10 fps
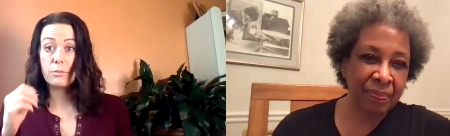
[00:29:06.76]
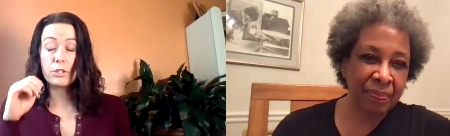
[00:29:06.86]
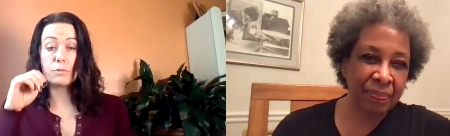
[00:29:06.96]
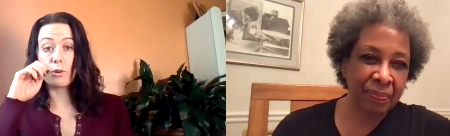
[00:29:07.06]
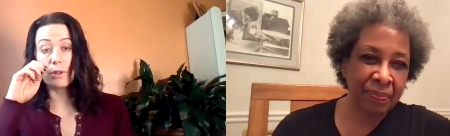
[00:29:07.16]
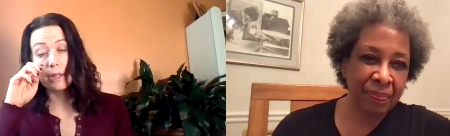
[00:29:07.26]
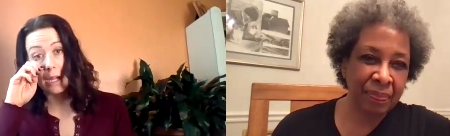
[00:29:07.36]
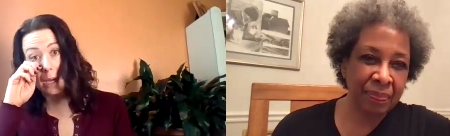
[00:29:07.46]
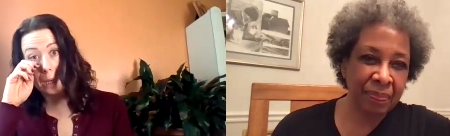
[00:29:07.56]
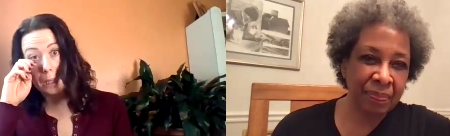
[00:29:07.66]
Speaker 1: so much more than
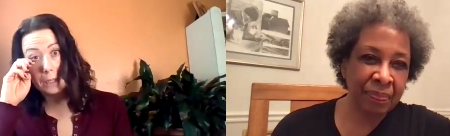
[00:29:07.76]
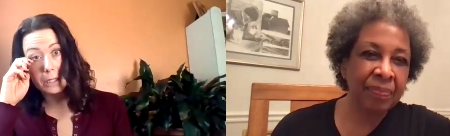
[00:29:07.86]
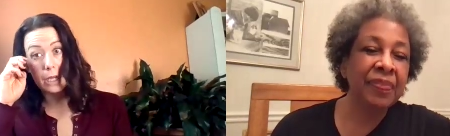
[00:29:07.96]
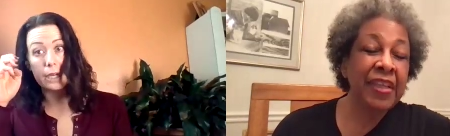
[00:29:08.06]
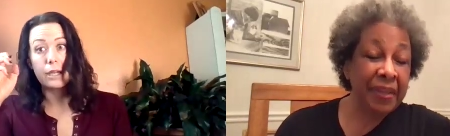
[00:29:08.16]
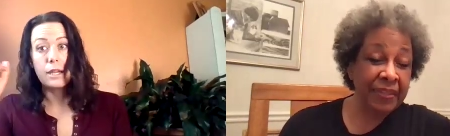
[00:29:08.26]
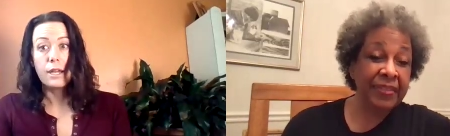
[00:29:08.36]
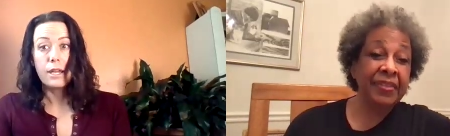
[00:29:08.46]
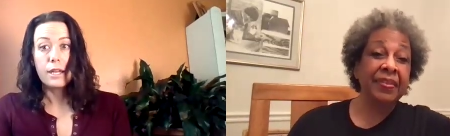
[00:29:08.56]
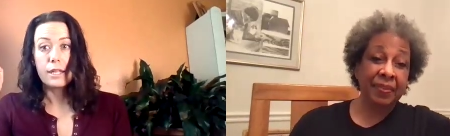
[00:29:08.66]
that. It's like
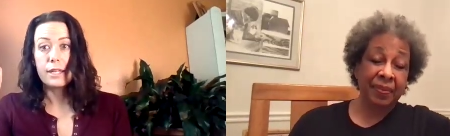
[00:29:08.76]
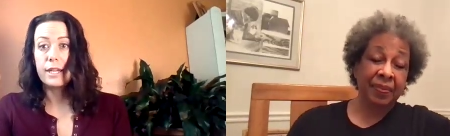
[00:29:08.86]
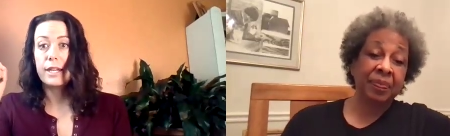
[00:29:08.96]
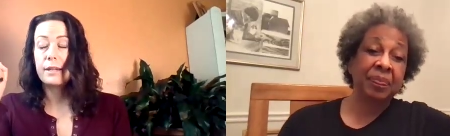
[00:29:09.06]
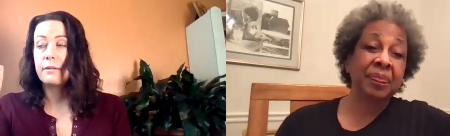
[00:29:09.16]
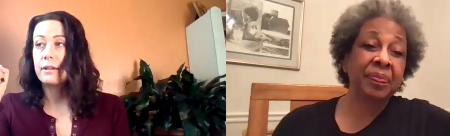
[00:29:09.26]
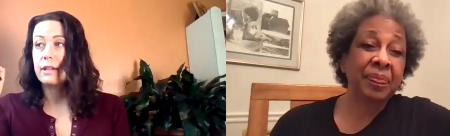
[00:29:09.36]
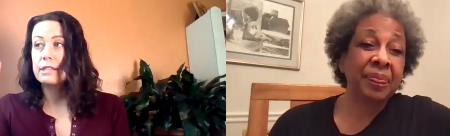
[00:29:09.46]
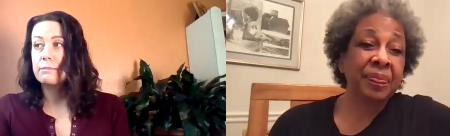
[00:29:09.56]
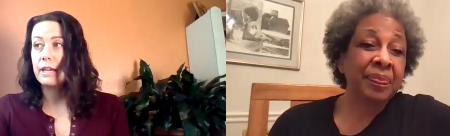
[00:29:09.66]
yes. getting
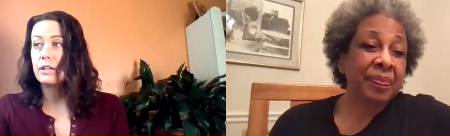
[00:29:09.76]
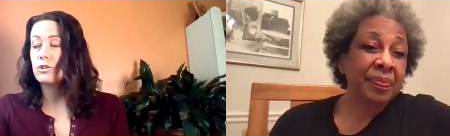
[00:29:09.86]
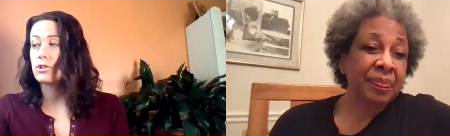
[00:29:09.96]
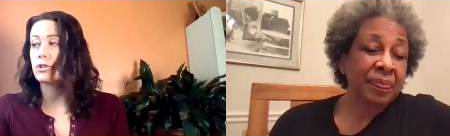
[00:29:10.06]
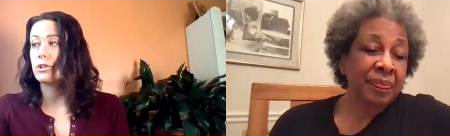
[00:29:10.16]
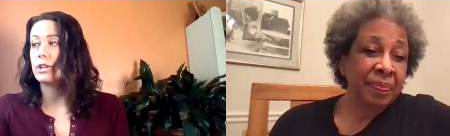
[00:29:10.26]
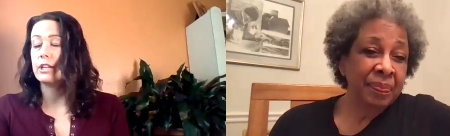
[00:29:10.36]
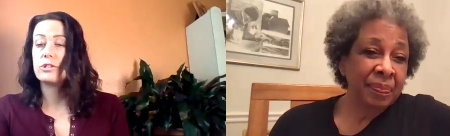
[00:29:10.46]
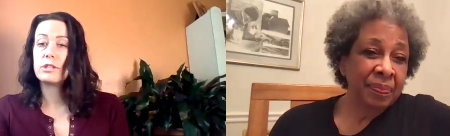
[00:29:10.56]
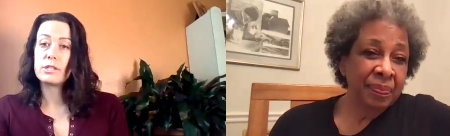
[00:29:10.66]
it's making sure their
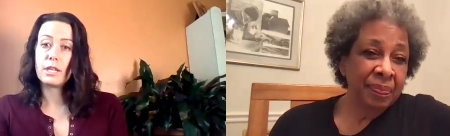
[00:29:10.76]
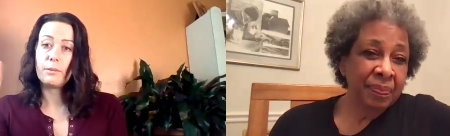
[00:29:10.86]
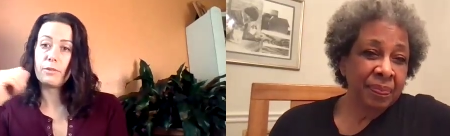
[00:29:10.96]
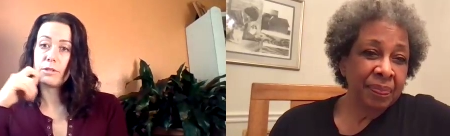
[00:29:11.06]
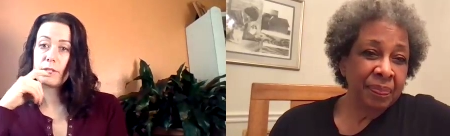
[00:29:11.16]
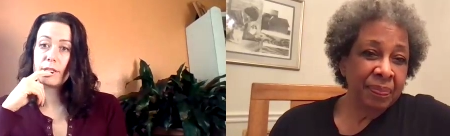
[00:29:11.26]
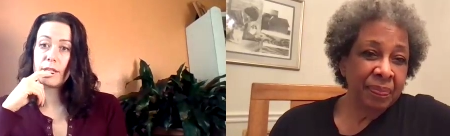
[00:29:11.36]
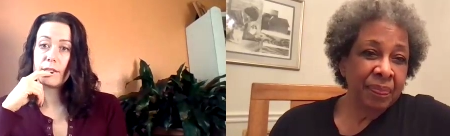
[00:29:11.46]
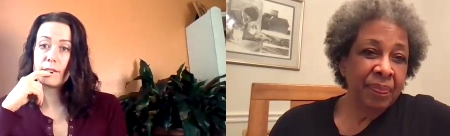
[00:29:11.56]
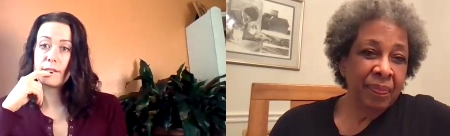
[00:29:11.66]
kitchen is set up for
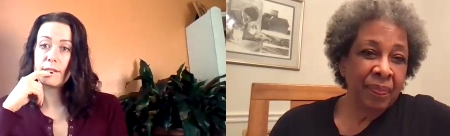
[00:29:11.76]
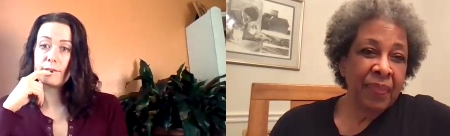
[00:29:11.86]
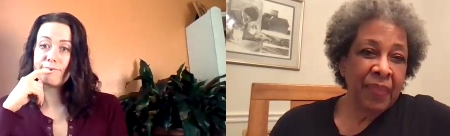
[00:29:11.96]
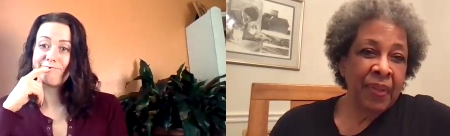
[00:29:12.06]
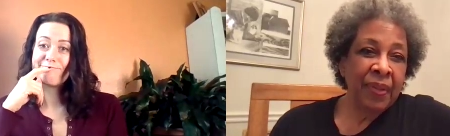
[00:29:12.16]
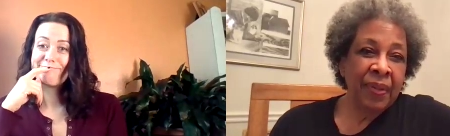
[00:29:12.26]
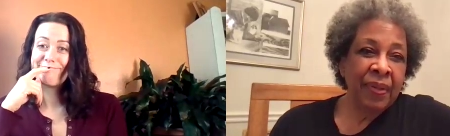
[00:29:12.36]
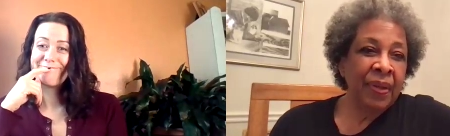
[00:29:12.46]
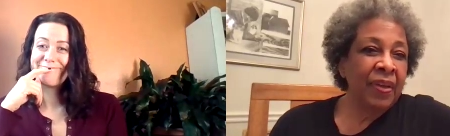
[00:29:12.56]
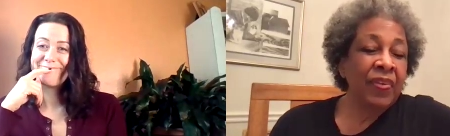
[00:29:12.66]
success.
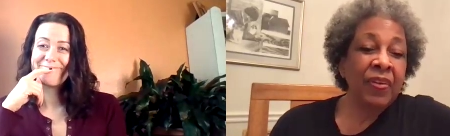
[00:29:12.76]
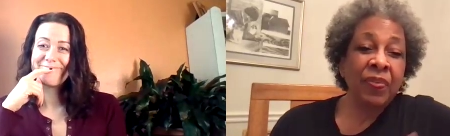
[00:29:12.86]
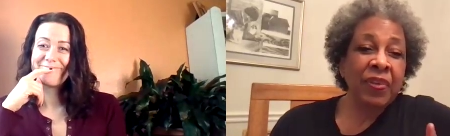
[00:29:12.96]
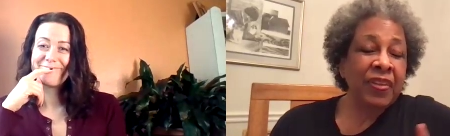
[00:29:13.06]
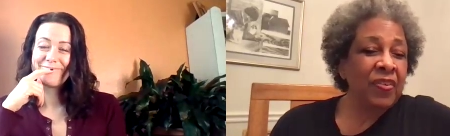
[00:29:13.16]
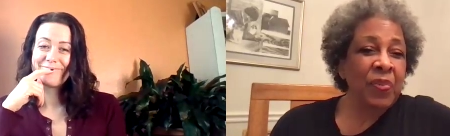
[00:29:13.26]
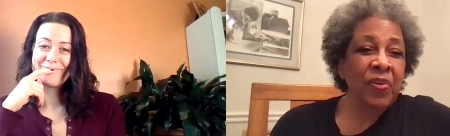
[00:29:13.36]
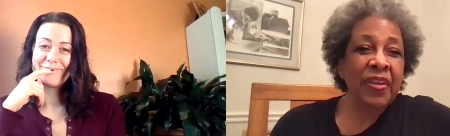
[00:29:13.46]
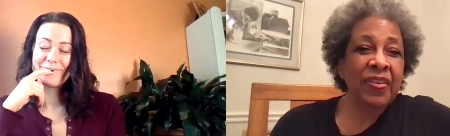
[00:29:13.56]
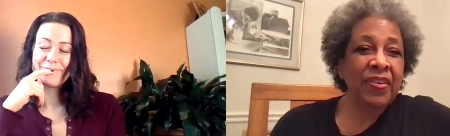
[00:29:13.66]
Speaker 2: Yeah, even with the
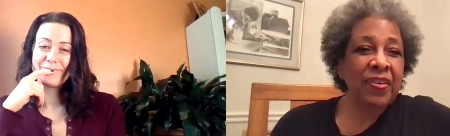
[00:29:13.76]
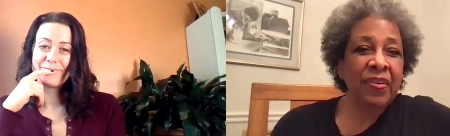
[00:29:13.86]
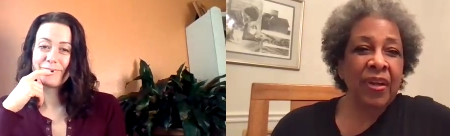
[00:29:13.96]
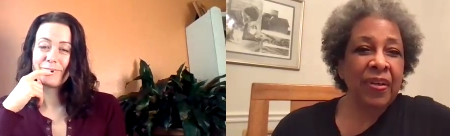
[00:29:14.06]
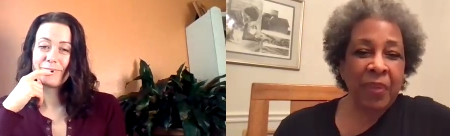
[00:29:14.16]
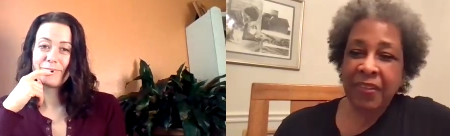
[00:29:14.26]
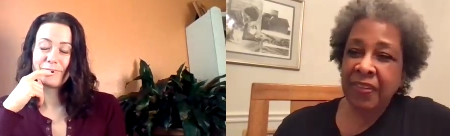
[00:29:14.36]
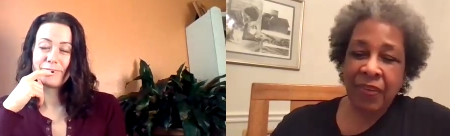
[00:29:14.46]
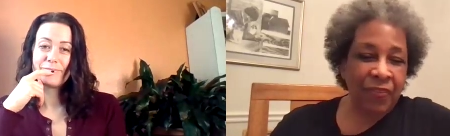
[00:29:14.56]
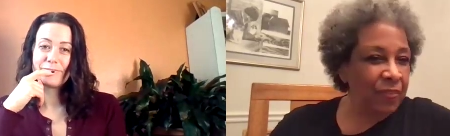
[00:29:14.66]
smoothies, you know, I, my
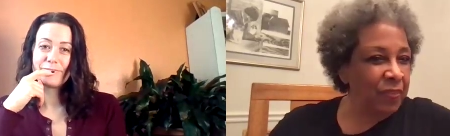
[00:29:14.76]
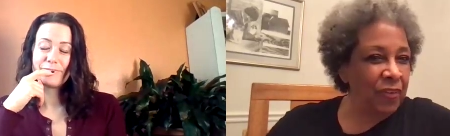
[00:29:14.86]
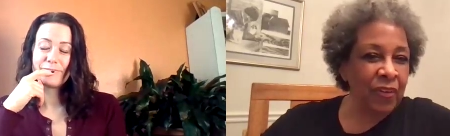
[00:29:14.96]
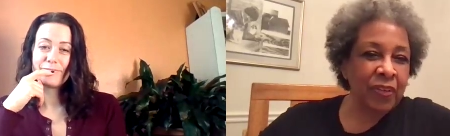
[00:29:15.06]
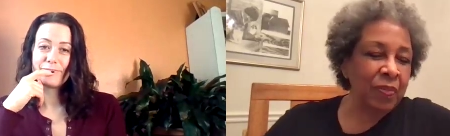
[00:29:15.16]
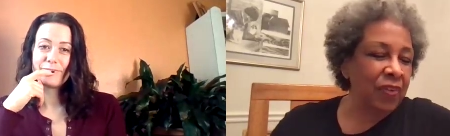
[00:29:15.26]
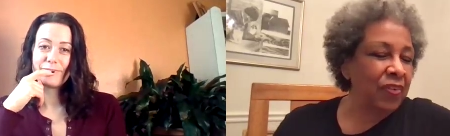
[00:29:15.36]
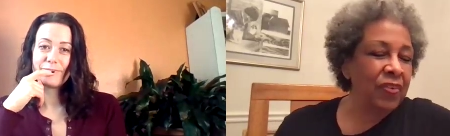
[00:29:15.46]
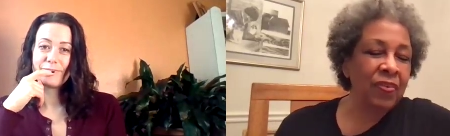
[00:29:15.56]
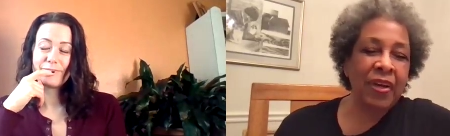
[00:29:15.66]
if you looked in my
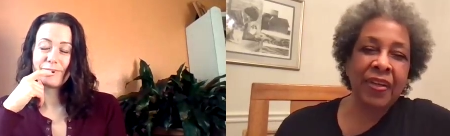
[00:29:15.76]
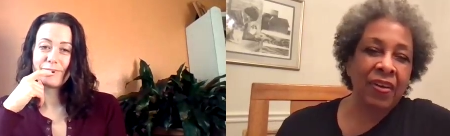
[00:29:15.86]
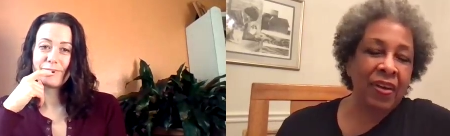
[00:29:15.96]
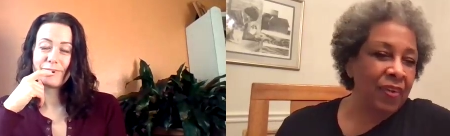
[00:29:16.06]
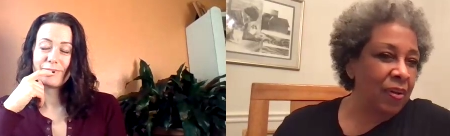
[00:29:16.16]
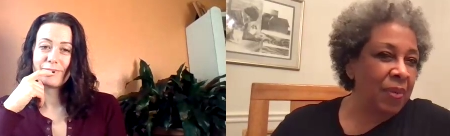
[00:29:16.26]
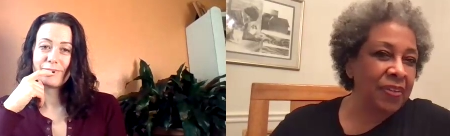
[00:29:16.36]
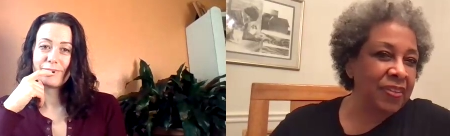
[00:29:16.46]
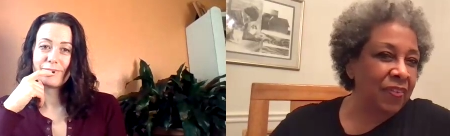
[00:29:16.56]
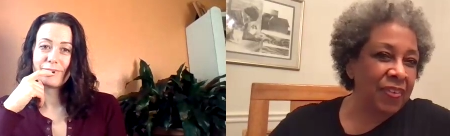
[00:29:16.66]
freezer right now, I, all
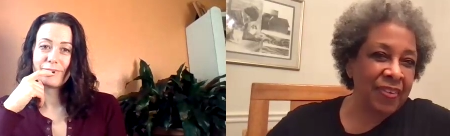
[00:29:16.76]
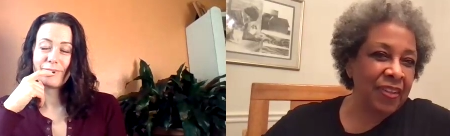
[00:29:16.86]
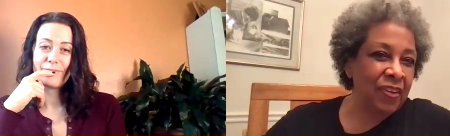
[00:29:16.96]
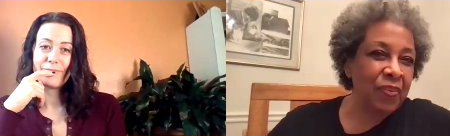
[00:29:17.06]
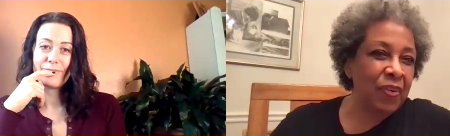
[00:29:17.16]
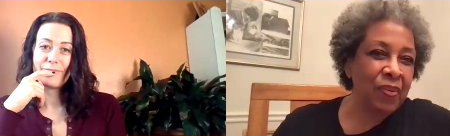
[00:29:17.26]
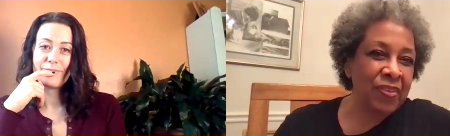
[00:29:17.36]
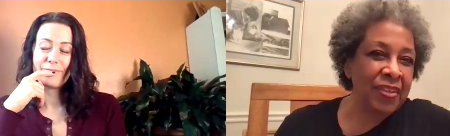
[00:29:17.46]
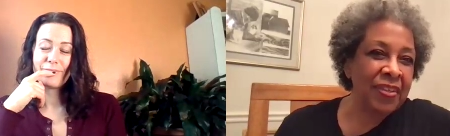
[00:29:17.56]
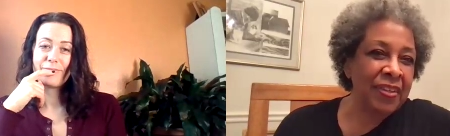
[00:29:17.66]
my stuff is in there
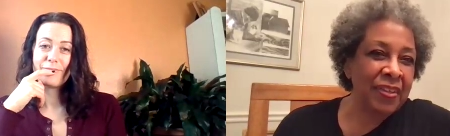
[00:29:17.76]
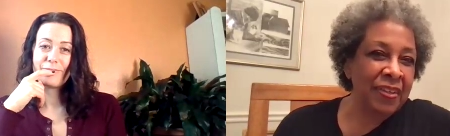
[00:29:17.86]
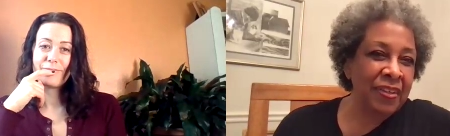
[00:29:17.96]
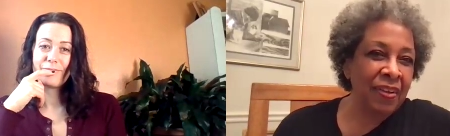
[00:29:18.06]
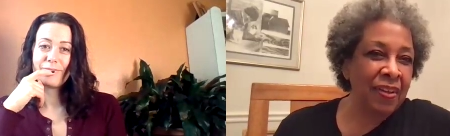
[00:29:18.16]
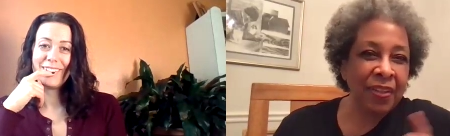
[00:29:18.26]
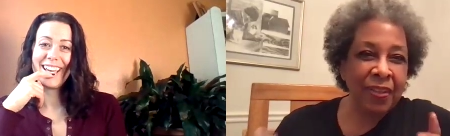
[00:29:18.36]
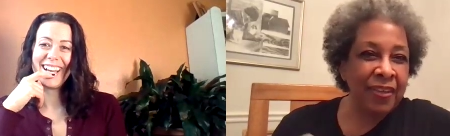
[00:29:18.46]
frozen, all the